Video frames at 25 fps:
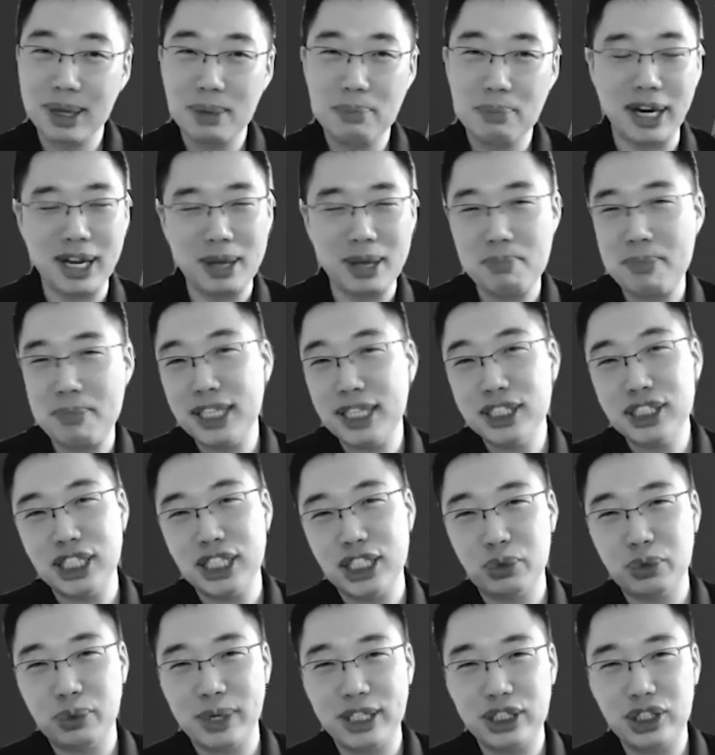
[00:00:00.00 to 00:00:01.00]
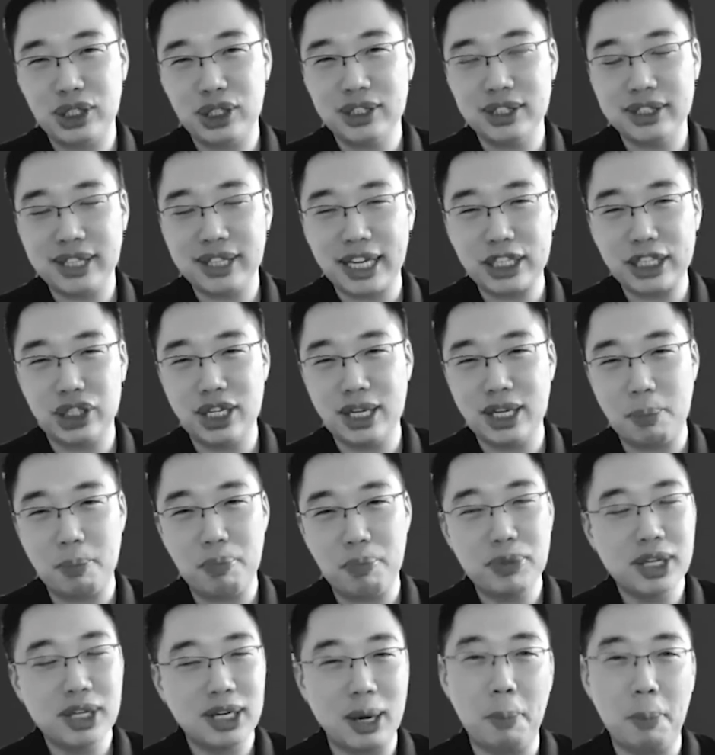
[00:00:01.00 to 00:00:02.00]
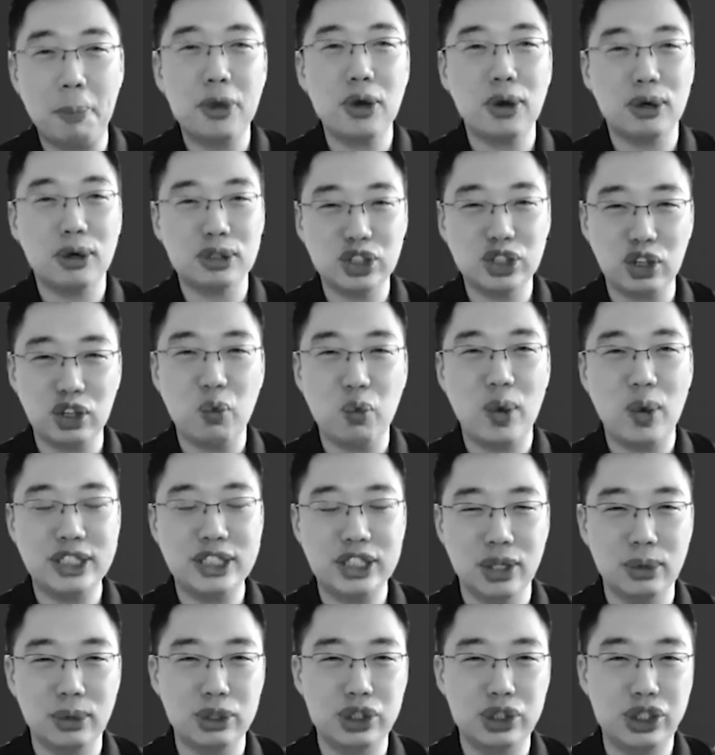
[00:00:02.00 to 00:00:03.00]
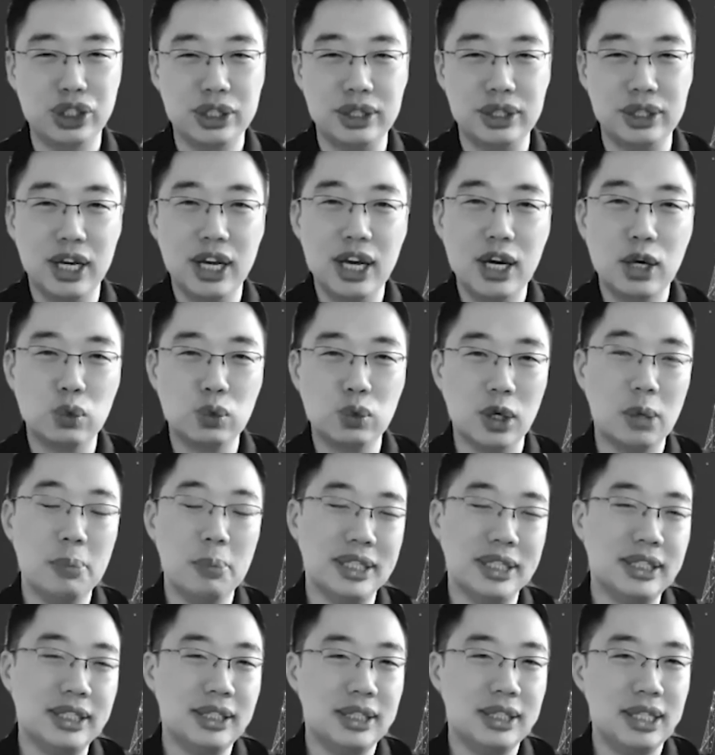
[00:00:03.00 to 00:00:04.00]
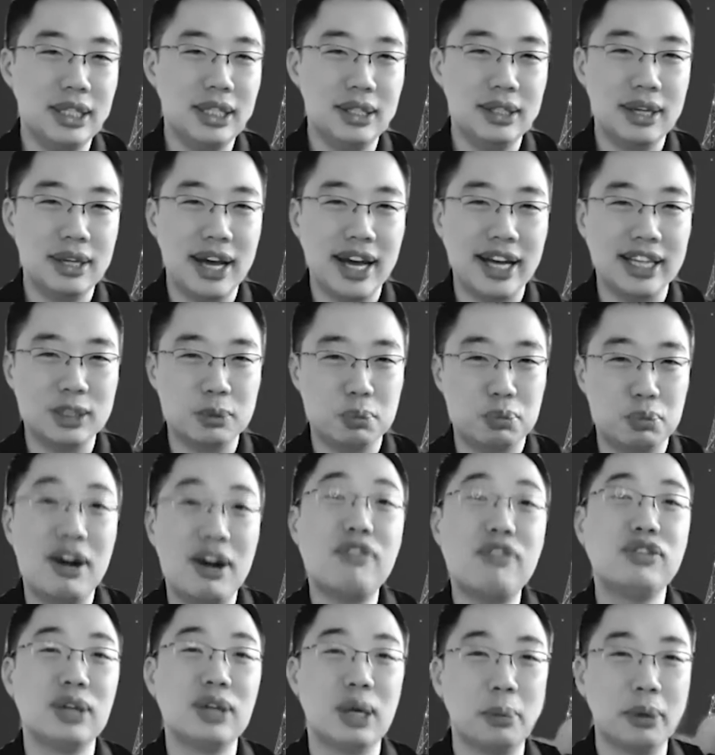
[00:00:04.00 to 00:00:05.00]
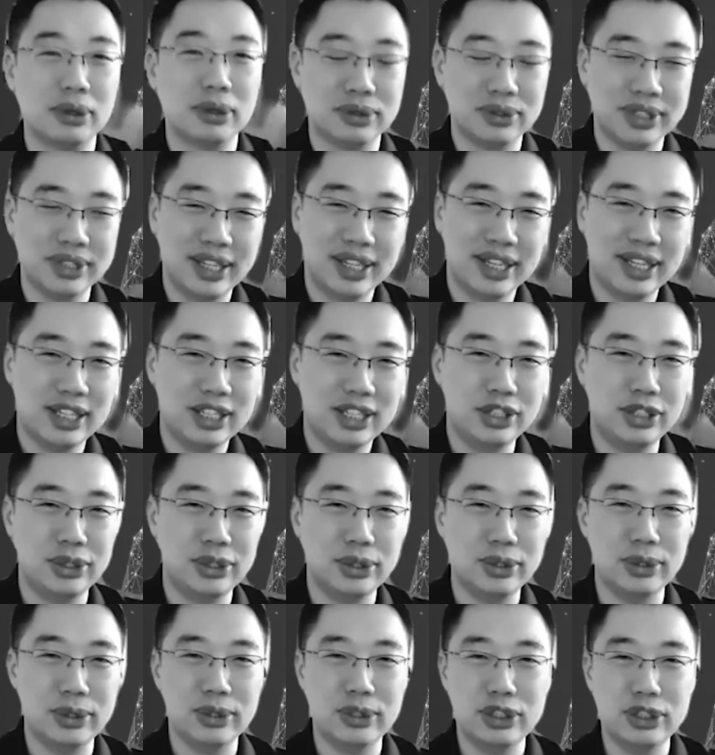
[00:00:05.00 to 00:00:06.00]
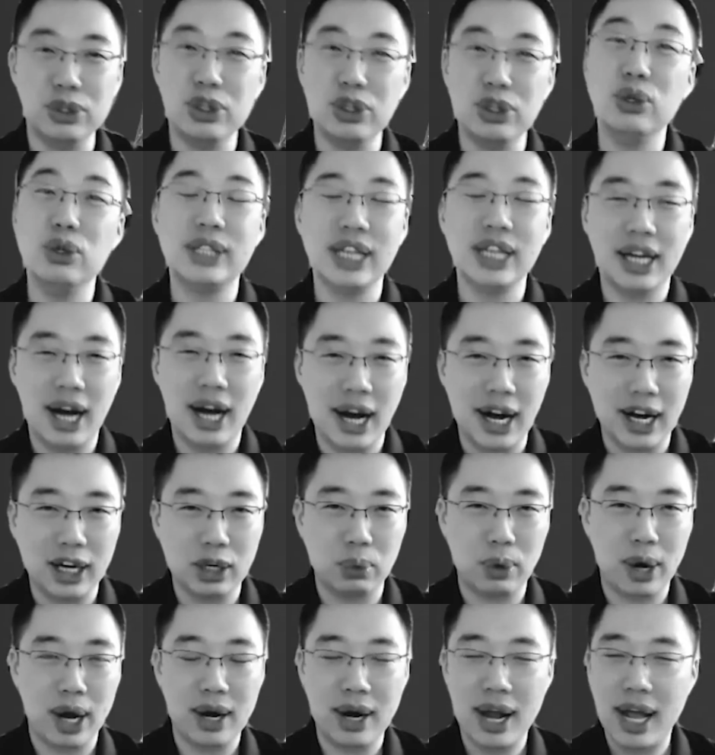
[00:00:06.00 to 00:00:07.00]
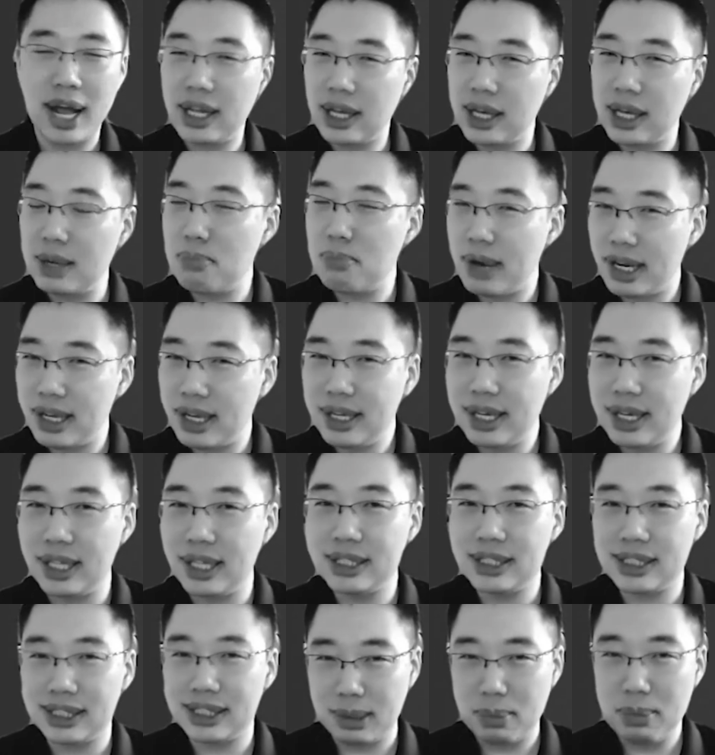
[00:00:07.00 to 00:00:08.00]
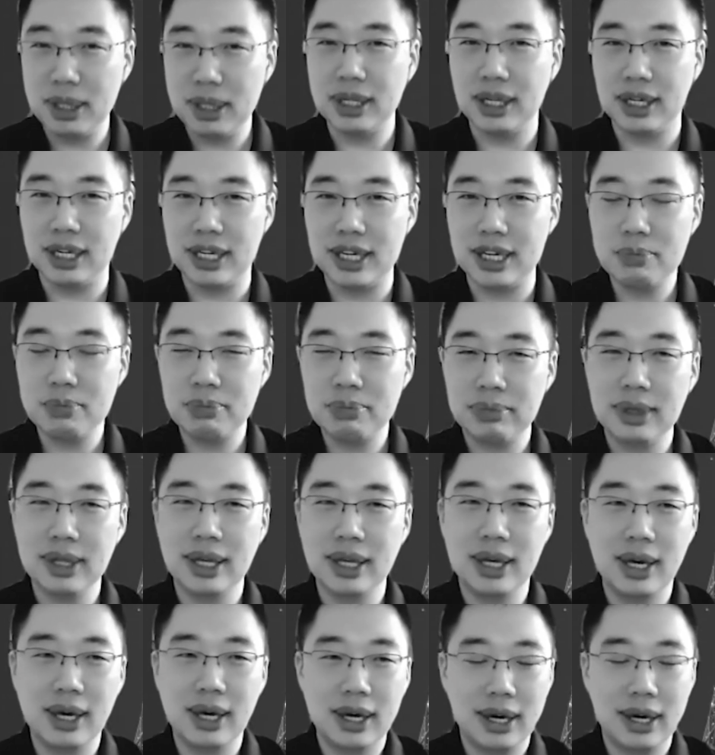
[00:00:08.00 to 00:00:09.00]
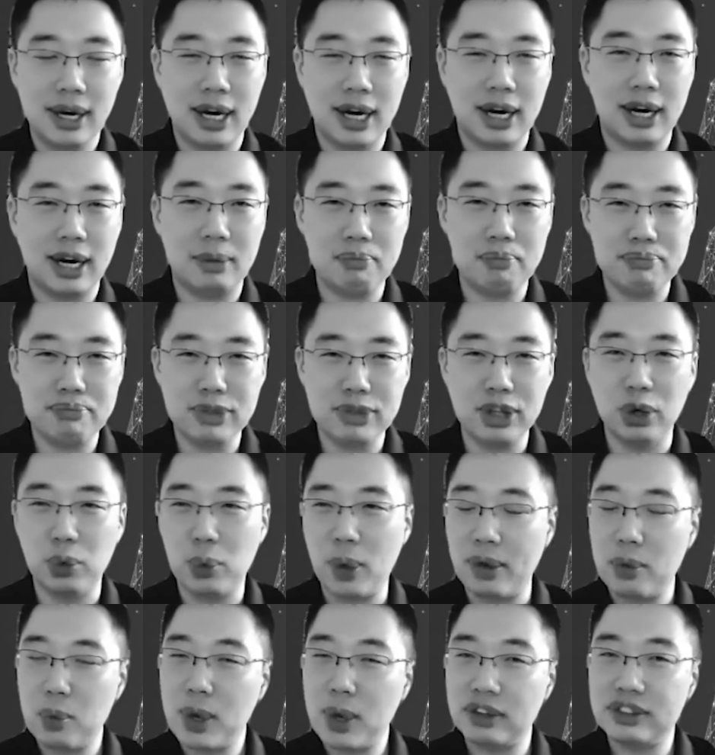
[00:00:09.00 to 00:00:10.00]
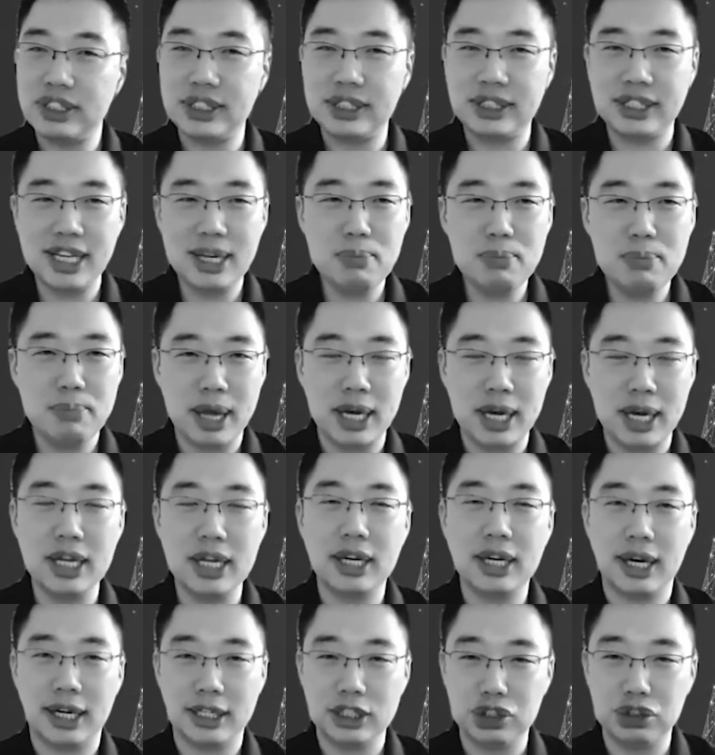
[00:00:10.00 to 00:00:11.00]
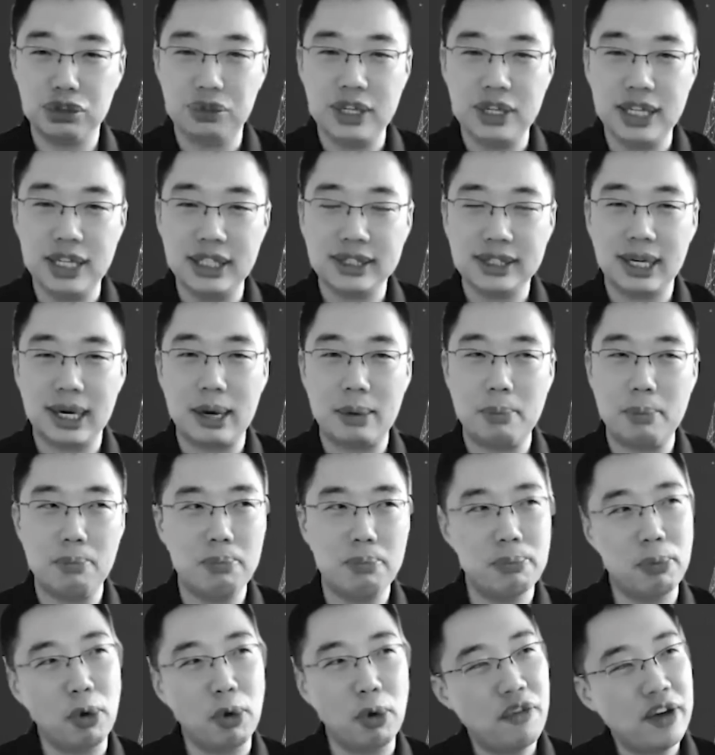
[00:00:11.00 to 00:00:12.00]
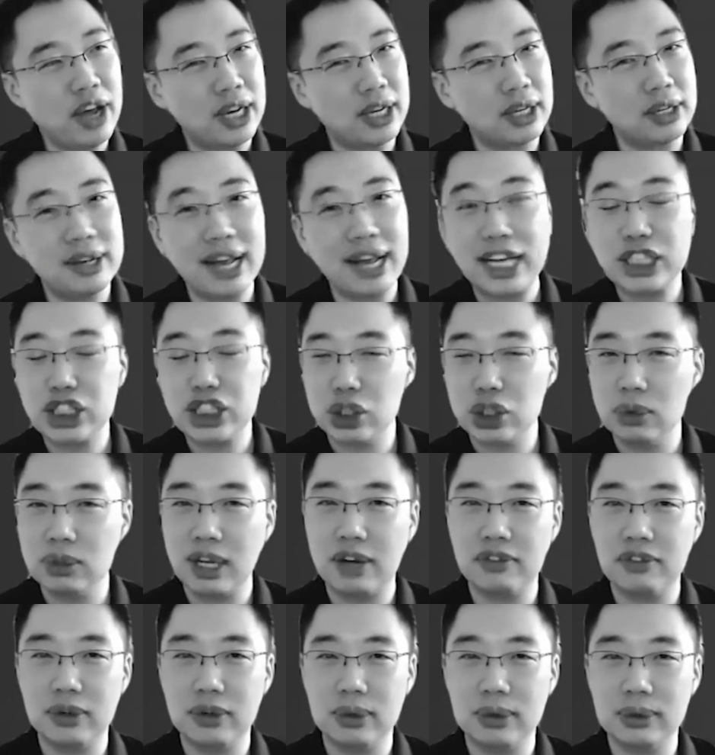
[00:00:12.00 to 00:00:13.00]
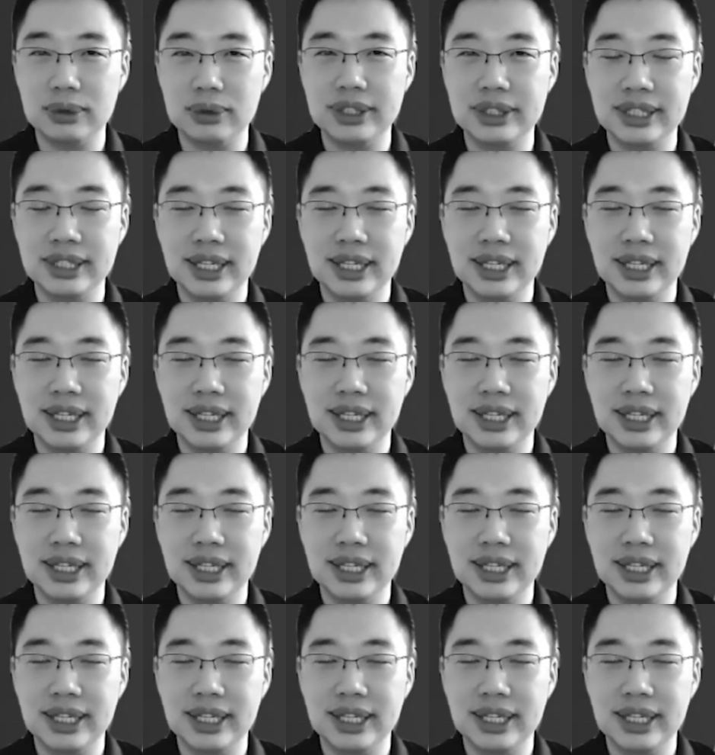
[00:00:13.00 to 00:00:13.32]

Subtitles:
But in many situations, actually a pure software solution will be seen as preferable to using hardware. And in similarly, we have seen many countries, both at the national levels,